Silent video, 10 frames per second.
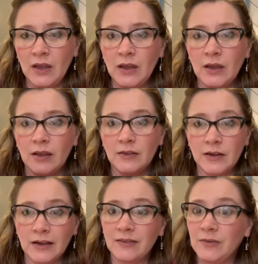In the
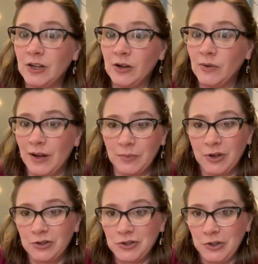next video, I'm
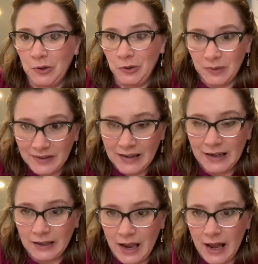going to show you
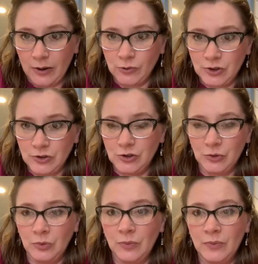exactly how to
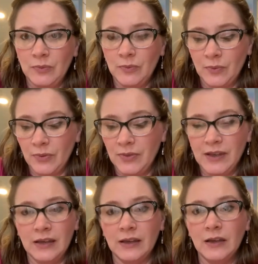do
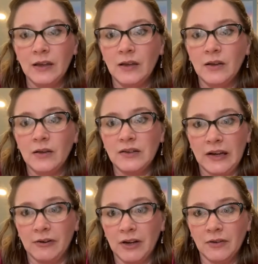the
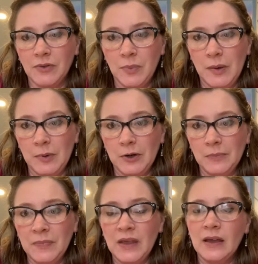tearing of the paper.
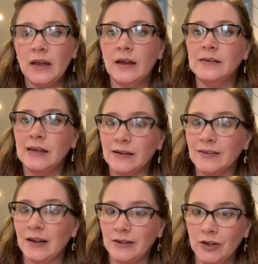And yes,
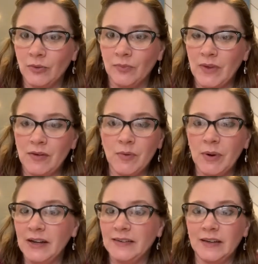I know,
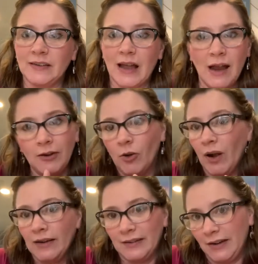everybody says, I know
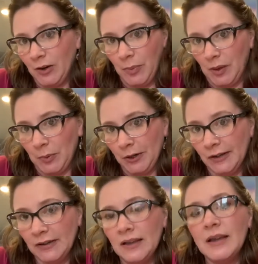how to tear paper.
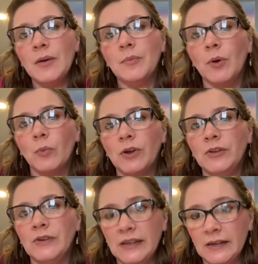But what
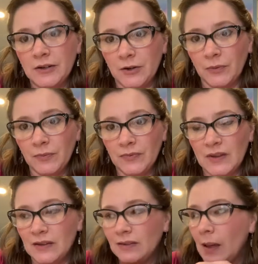you need to know
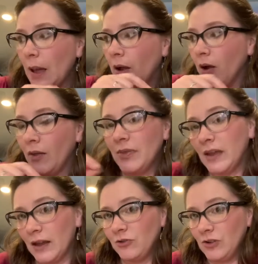is that on the
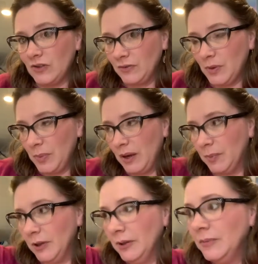edges of the
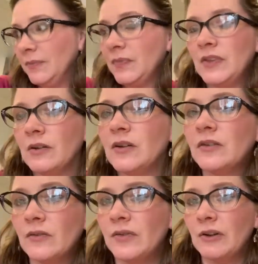paper, there is
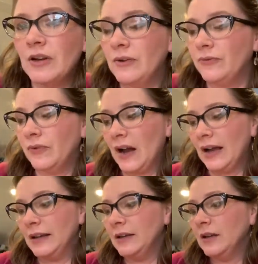a very fine